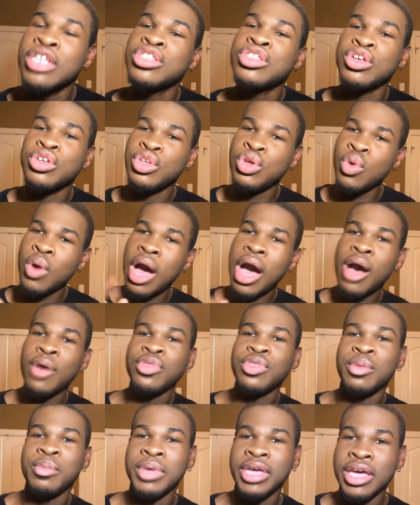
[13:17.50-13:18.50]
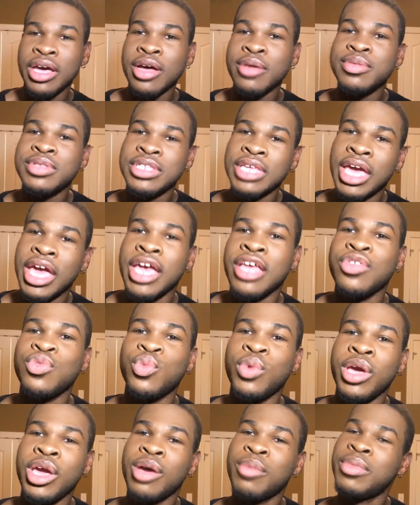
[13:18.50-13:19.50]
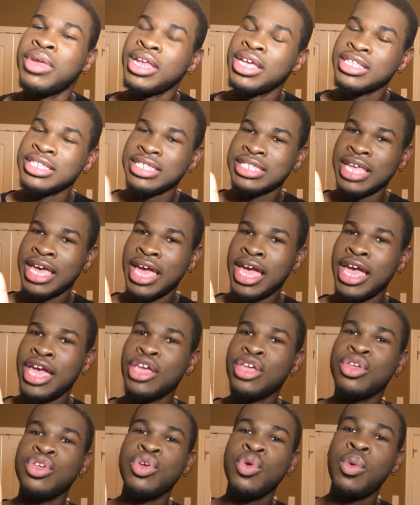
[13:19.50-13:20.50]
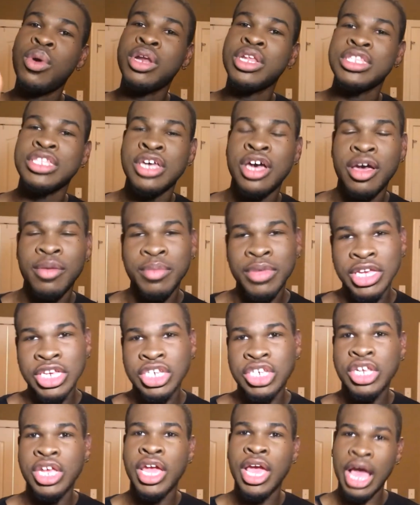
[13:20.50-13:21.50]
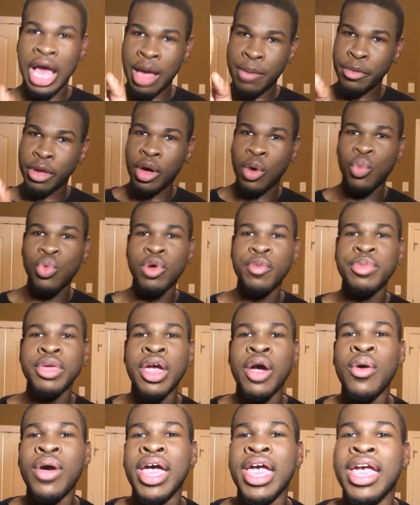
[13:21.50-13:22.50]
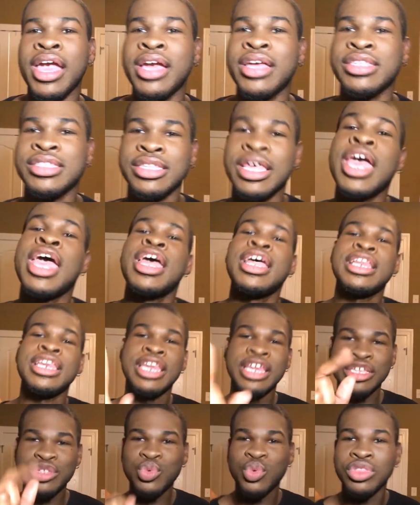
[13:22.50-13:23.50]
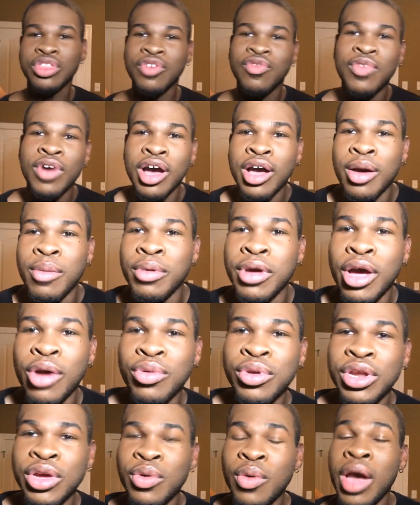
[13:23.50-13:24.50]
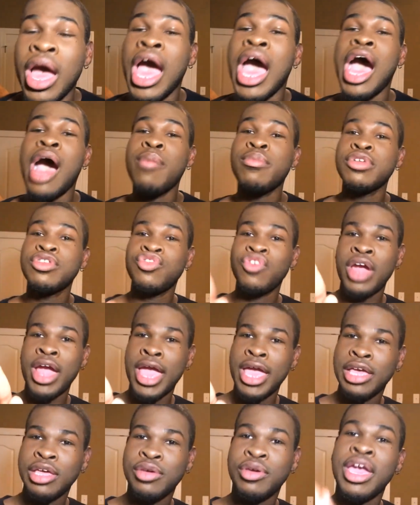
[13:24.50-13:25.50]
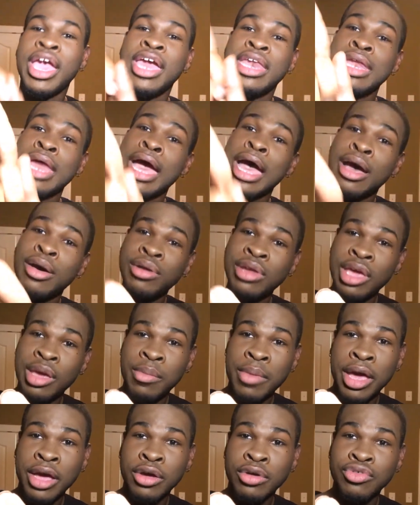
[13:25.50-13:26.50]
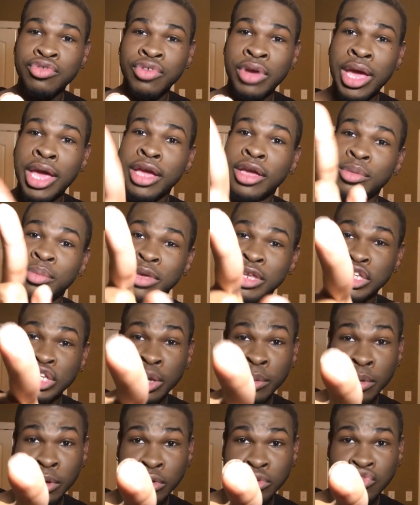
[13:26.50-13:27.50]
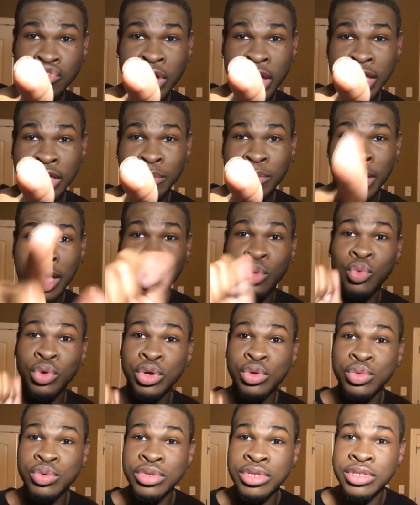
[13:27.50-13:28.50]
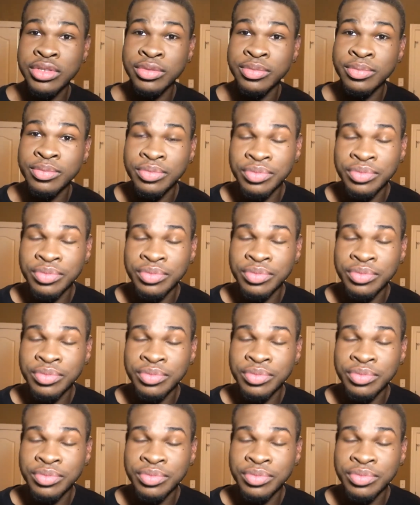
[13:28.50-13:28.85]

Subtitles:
So you ought to be upset as well. But instead, you want to taunt me and shit, I'm going to whoop your ass. Guess what the fuck I'm going to do? I'm going to drag you. And not only am I going to drag you, bitch, I'm going to drag you by the roots.